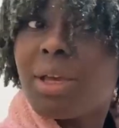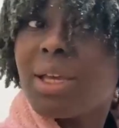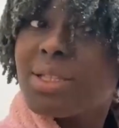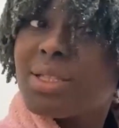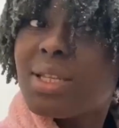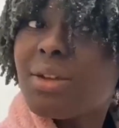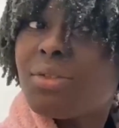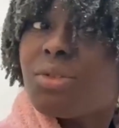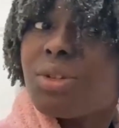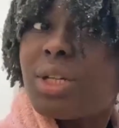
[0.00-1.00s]
I
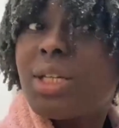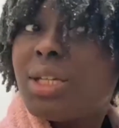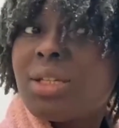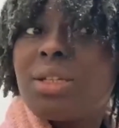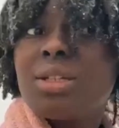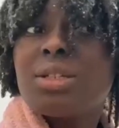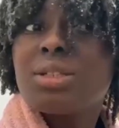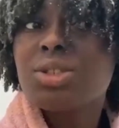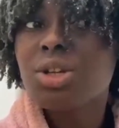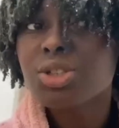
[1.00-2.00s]
used her method of
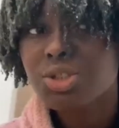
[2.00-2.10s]
making the